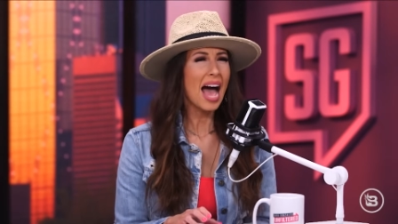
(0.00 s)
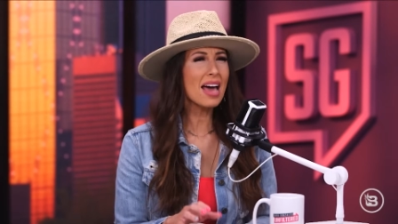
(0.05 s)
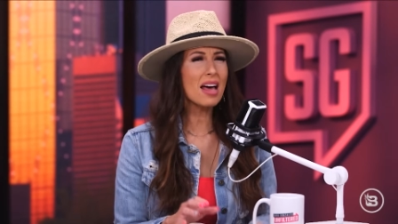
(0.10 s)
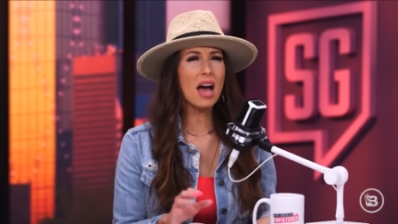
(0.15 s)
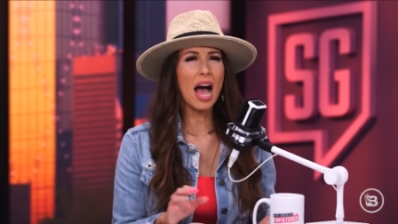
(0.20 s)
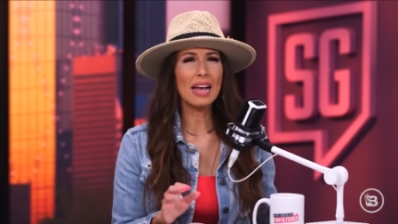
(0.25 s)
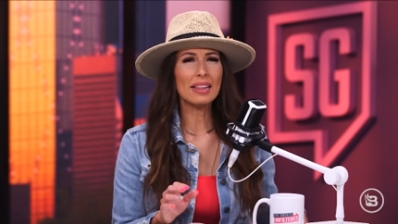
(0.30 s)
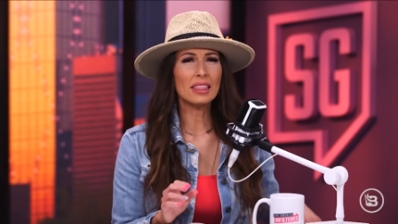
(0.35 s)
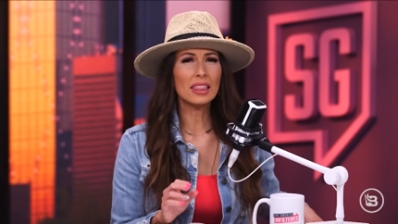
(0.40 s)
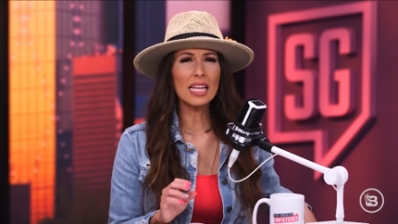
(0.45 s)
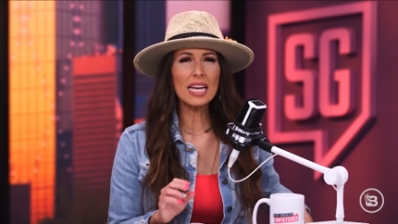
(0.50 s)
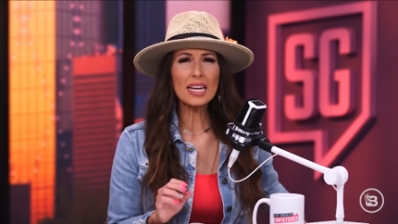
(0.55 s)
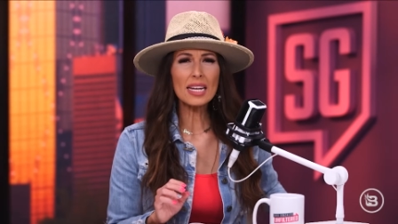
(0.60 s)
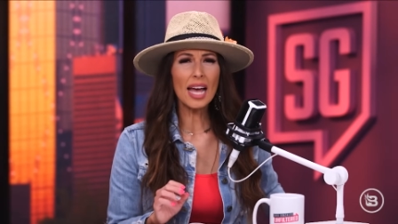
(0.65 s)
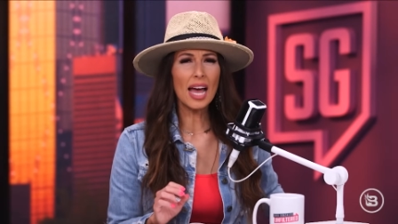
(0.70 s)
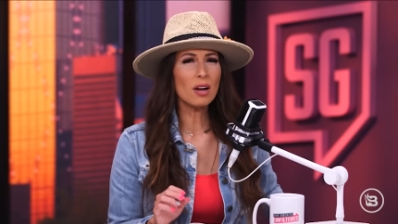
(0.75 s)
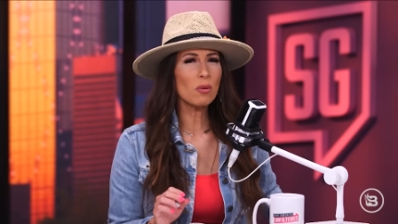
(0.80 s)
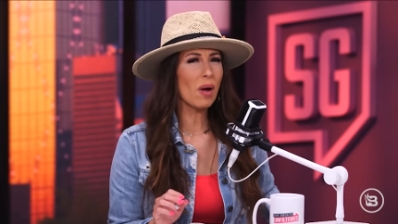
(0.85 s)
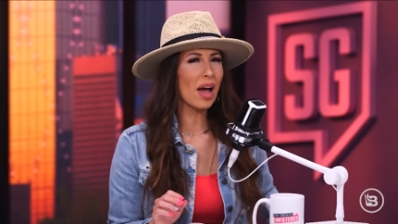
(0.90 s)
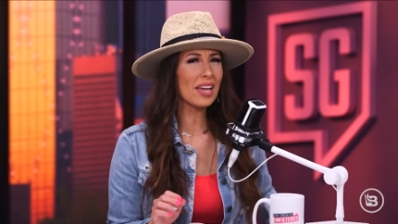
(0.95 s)
I think
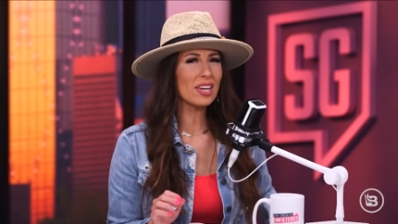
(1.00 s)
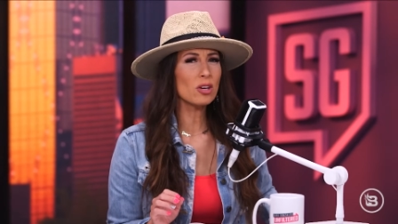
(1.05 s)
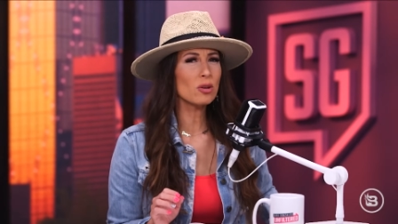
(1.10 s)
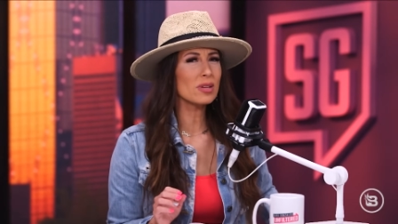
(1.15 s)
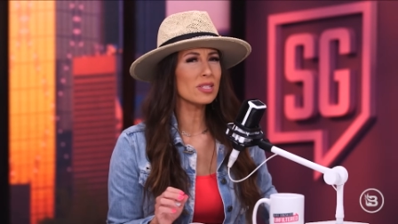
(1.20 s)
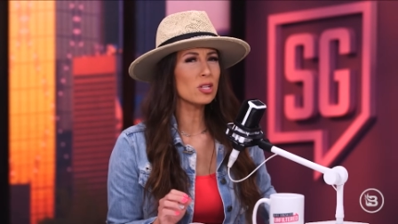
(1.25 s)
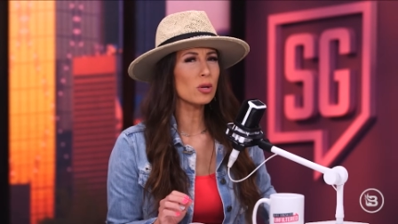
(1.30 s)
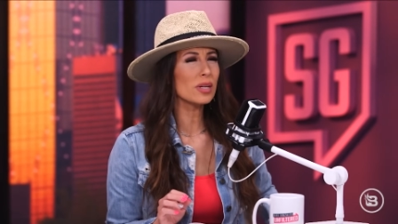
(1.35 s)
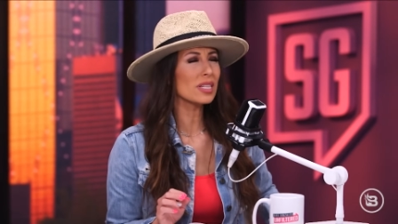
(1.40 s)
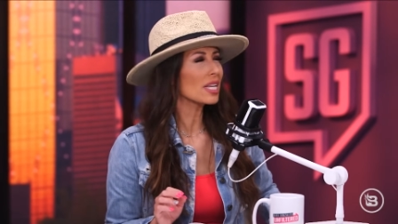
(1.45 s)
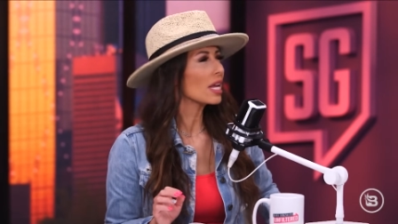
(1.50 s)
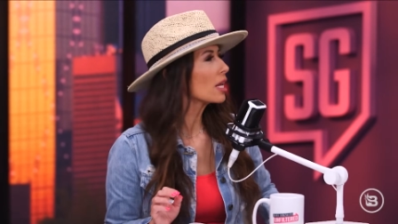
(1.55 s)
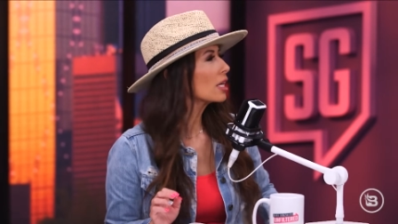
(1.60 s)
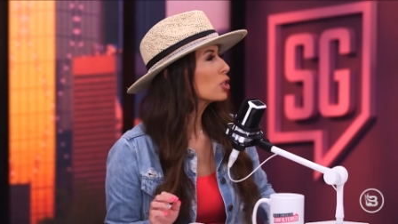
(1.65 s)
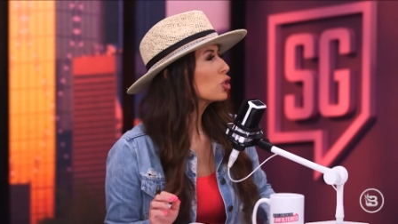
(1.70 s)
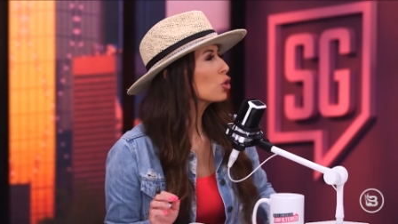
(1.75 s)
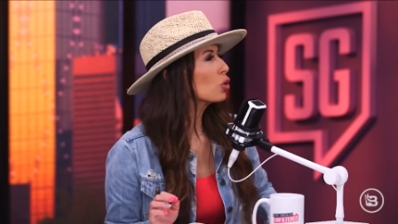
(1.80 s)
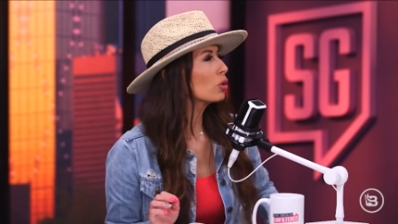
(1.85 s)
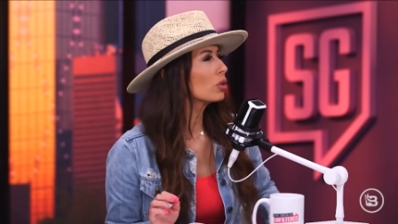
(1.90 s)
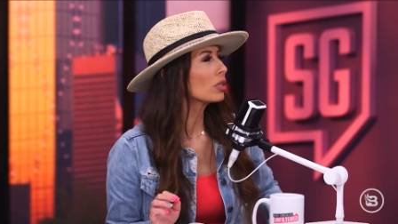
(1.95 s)
NYU is doing.
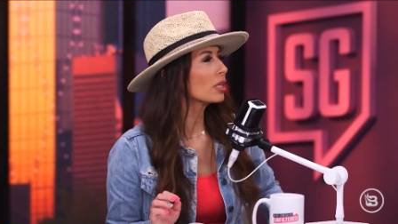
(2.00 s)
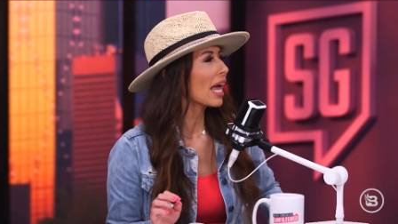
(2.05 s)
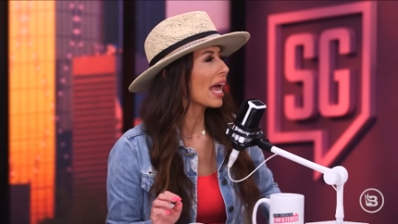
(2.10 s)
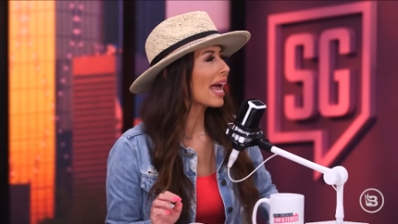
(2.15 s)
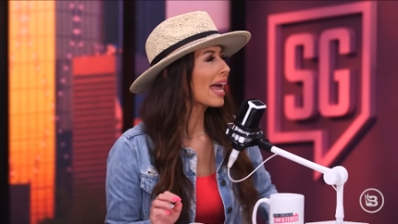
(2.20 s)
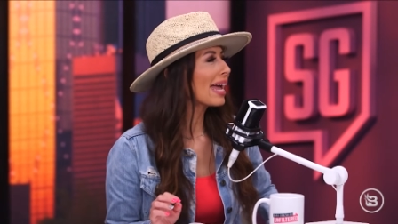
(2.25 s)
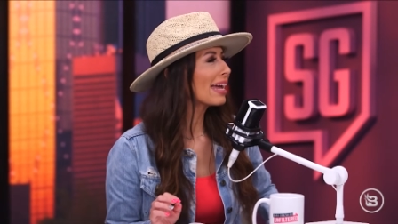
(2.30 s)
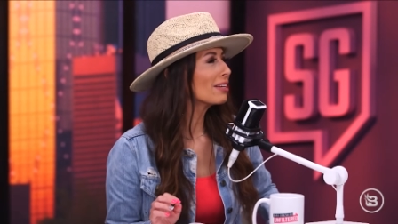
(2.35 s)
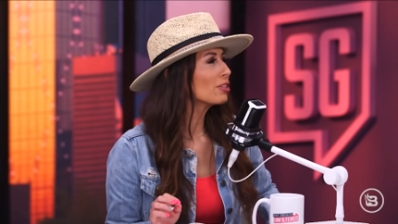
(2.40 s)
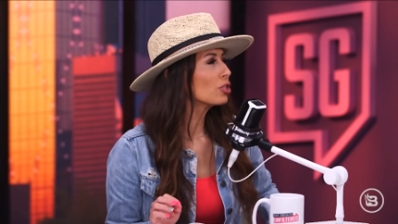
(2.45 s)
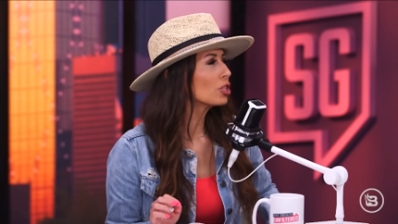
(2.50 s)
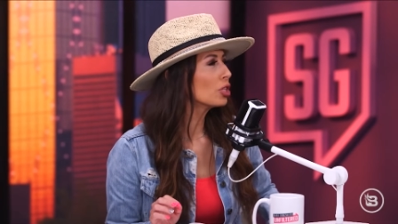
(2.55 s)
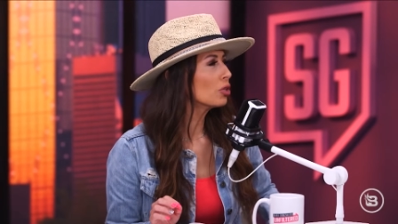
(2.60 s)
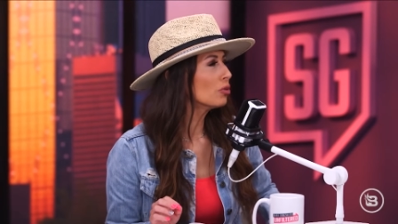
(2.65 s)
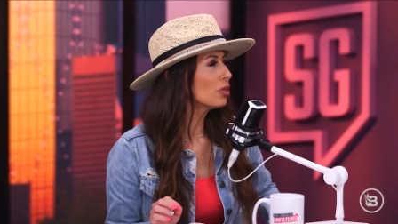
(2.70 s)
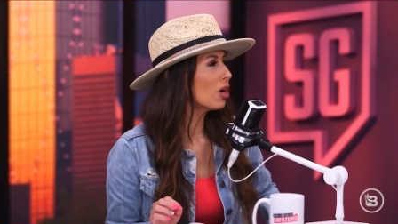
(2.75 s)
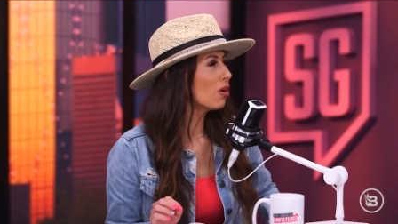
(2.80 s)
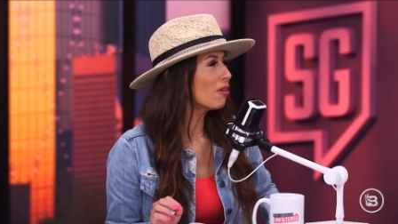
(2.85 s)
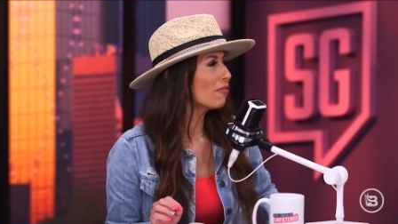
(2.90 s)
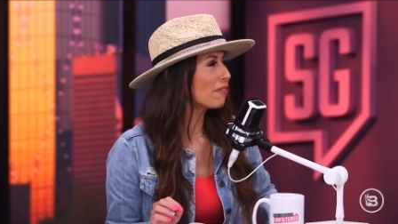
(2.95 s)
Do
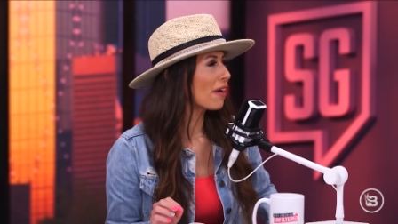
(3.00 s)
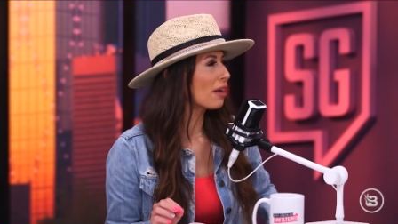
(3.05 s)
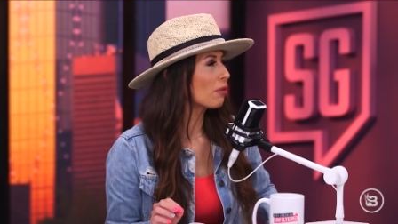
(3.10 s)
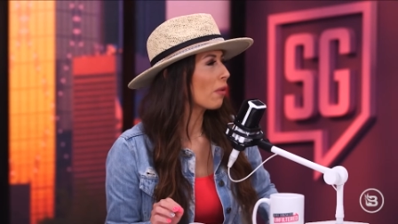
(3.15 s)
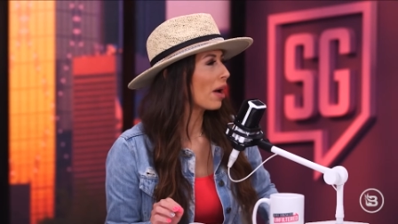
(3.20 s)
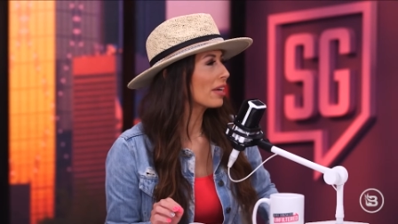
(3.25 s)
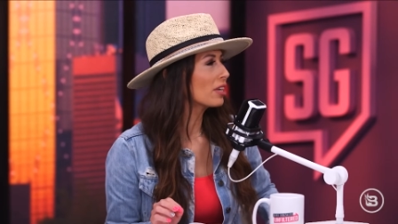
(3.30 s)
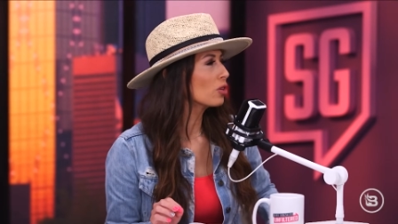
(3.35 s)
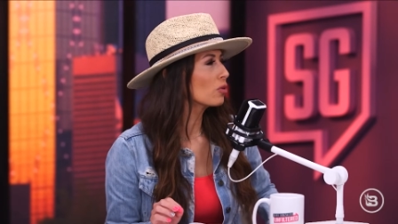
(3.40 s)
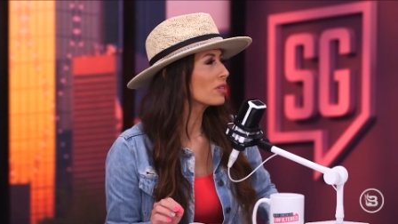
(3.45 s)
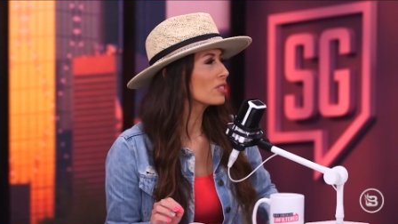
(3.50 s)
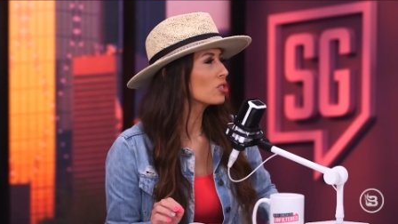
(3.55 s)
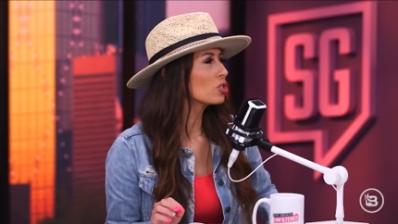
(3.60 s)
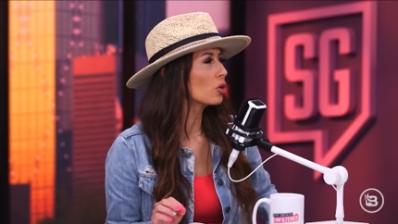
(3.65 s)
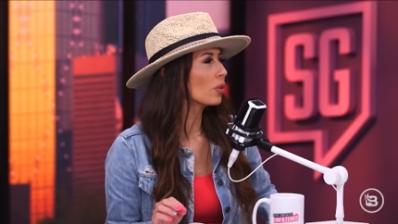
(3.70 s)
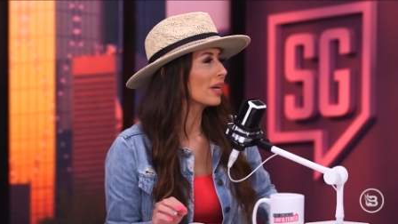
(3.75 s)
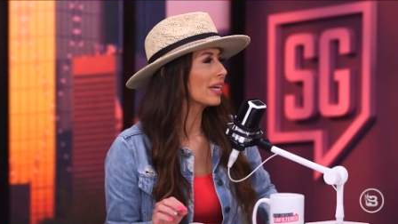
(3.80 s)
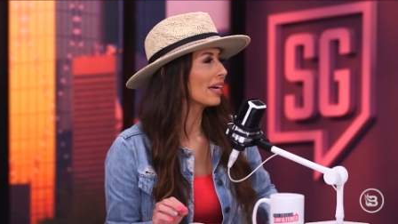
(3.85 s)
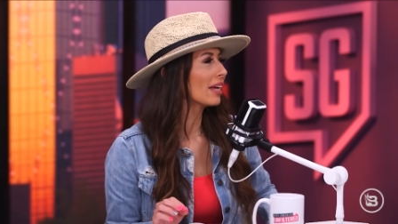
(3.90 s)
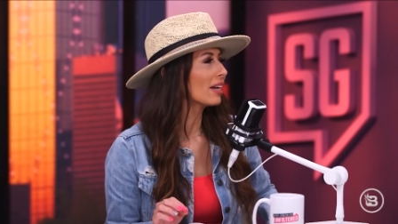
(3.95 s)
you know if NYU is
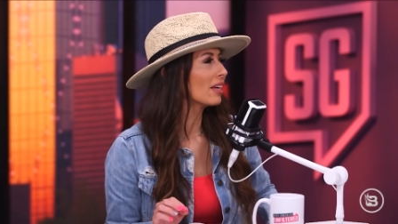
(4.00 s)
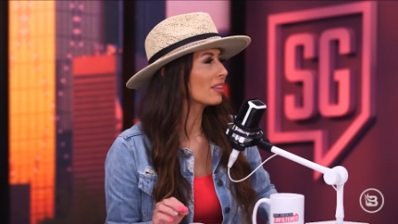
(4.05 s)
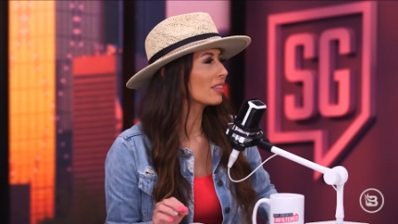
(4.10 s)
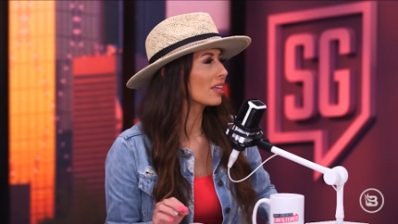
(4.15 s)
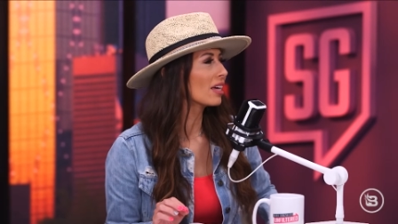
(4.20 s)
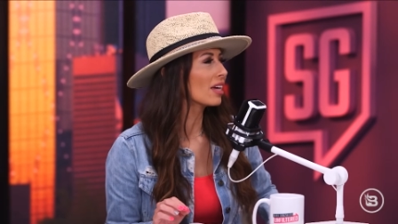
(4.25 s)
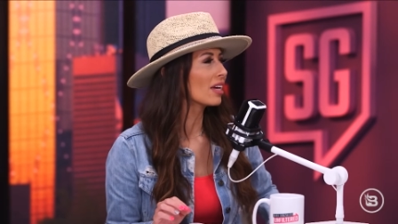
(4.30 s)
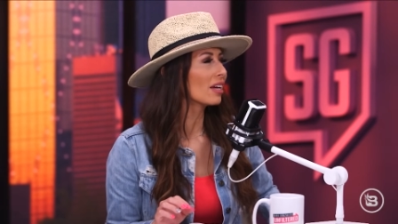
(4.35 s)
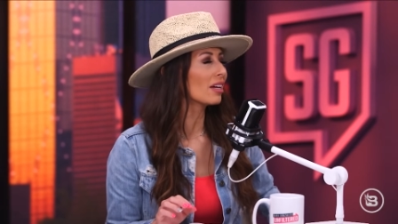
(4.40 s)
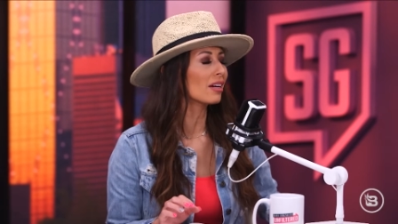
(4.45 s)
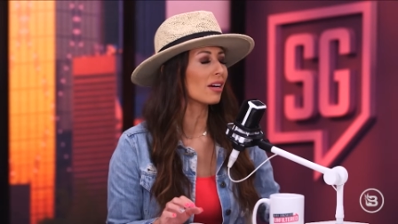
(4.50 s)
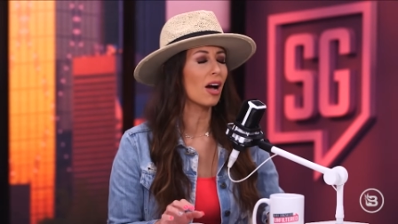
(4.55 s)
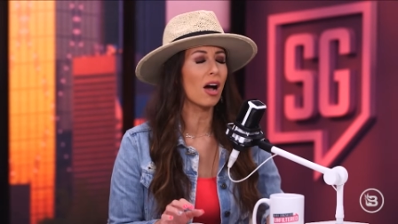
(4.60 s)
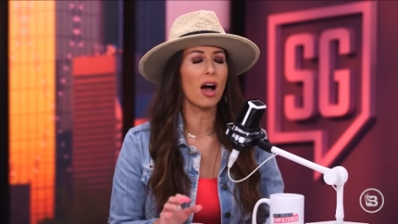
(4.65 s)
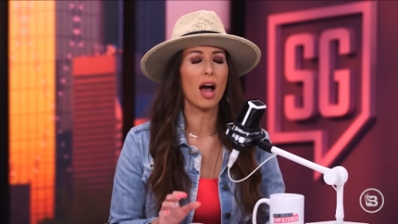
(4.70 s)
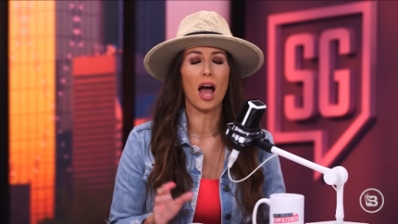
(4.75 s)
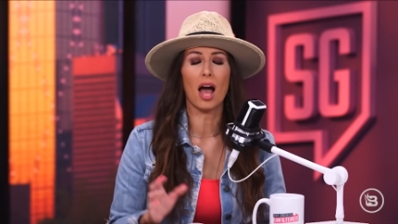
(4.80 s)
doing anything?